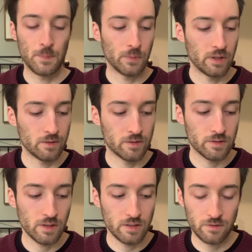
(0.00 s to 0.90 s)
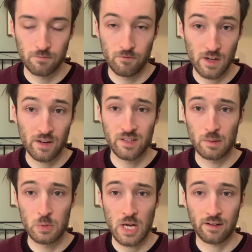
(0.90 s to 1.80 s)
is very
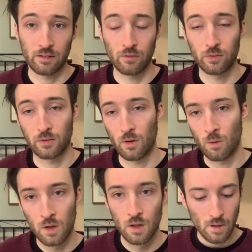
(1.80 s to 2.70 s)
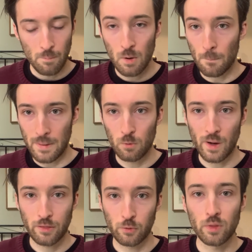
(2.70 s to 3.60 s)
subjective. So, about
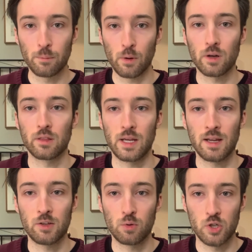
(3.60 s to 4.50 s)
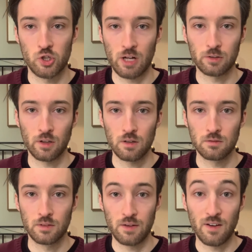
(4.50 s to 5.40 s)
midway through the book, they get to a shelter.
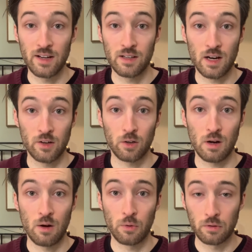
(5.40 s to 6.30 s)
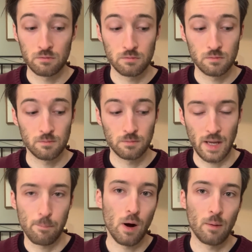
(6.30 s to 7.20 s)
They find an underground,
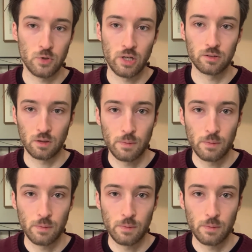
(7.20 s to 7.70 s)
like, bomb shelter,